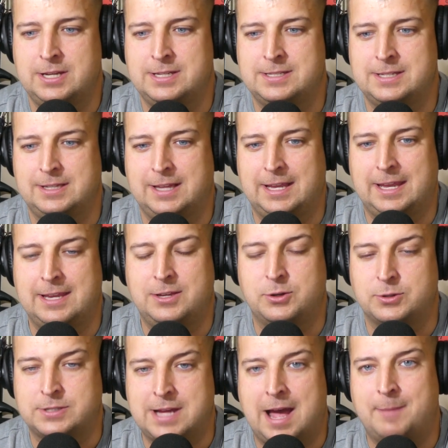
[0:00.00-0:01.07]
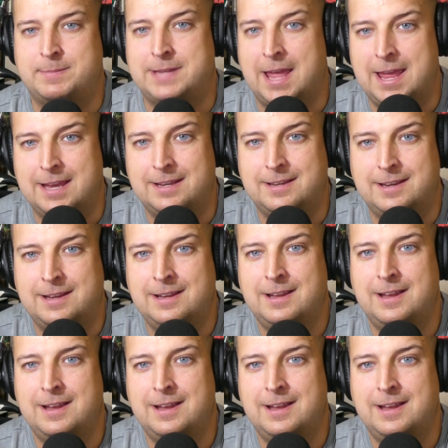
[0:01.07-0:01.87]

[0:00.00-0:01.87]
isn't like in your top 10